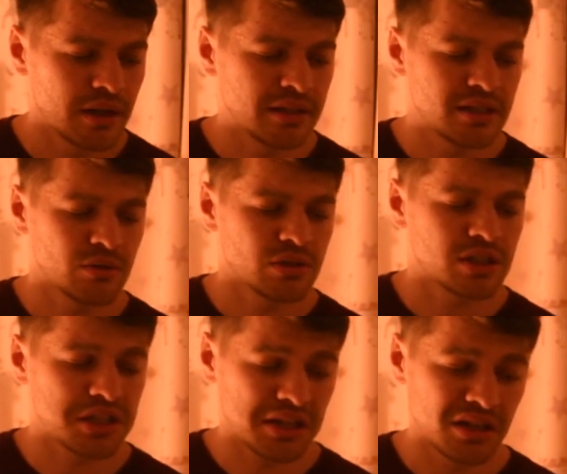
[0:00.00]
until
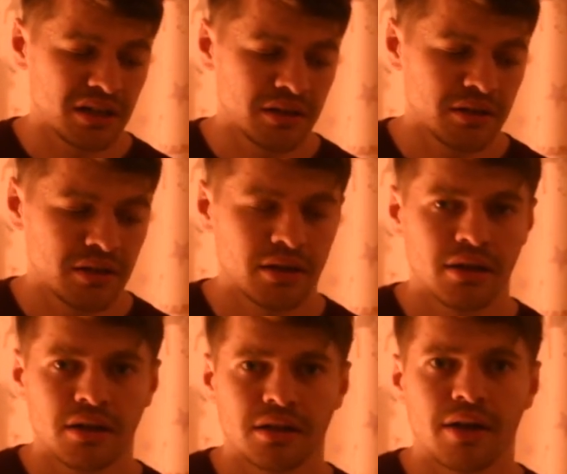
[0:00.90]
suddenly
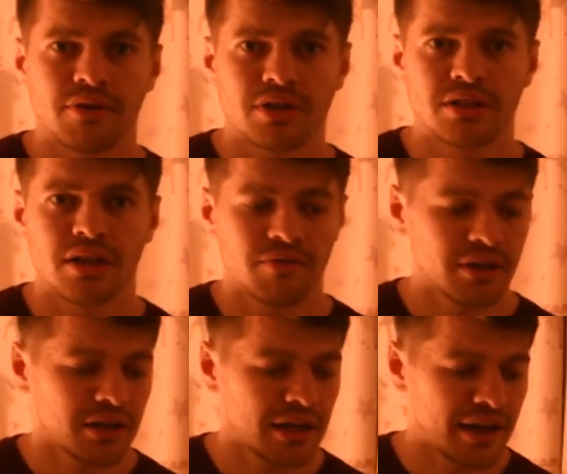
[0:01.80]
there is
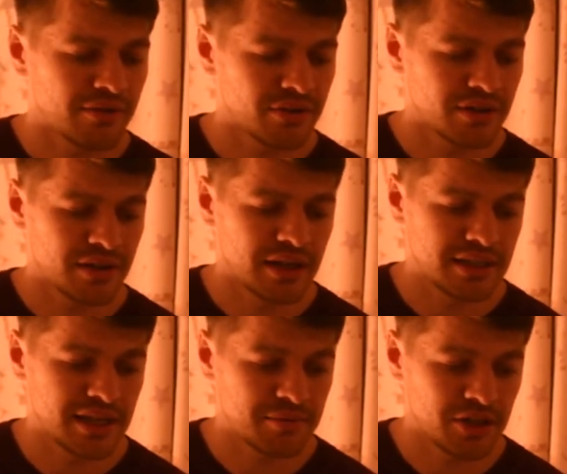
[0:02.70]
nothing left
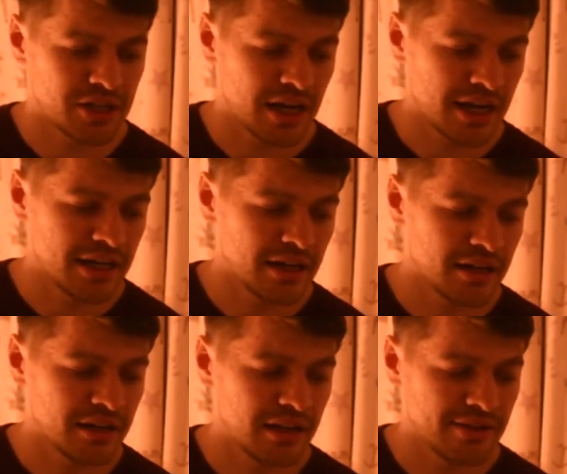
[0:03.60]
except a tiny
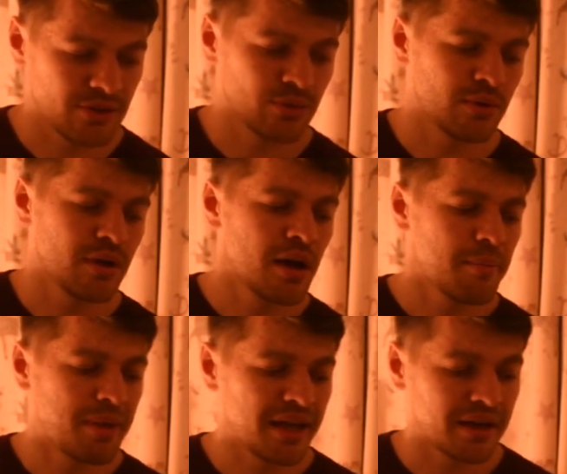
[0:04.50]
little
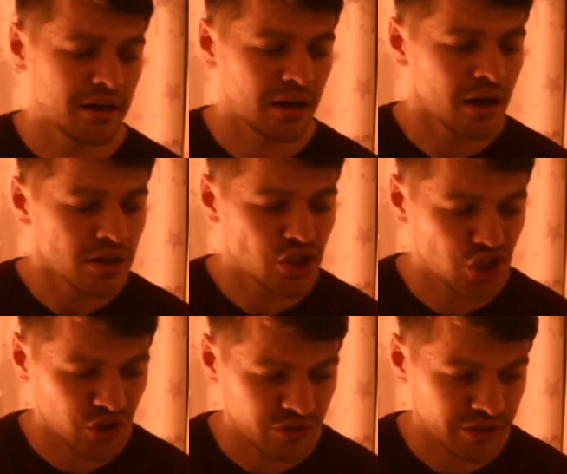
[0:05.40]
pink,
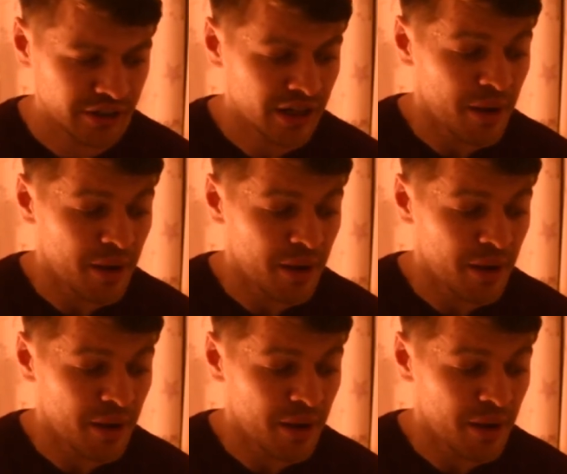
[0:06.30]
sugary,